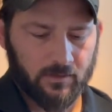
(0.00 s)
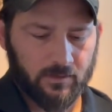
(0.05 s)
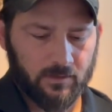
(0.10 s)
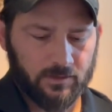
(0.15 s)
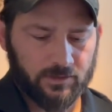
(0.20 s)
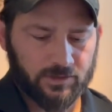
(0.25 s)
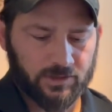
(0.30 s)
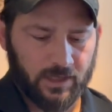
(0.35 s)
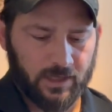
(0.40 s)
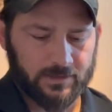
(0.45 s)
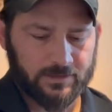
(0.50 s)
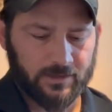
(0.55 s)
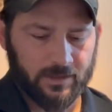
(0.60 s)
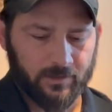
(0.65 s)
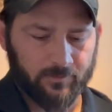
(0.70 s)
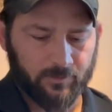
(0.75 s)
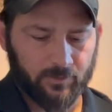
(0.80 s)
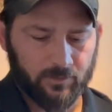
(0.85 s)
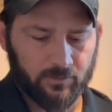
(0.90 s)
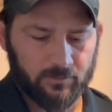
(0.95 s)
shot
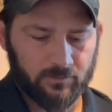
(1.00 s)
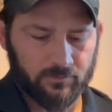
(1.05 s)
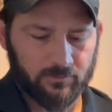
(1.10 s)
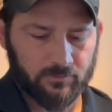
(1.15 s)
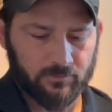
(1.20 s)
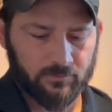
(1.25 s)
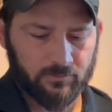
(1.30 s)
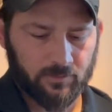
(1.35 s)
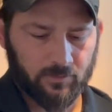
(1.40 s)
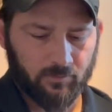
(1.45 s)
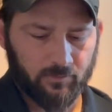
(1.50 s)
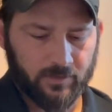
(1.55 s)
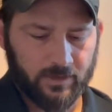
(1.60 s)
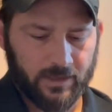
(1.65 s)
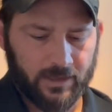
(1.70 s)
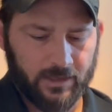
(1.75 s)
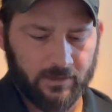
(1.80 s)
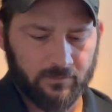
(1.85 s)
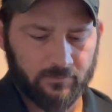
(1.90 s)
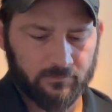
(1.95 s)
timer,
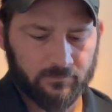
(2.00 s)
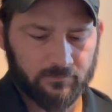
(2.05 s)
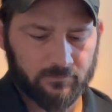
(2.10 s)
okay,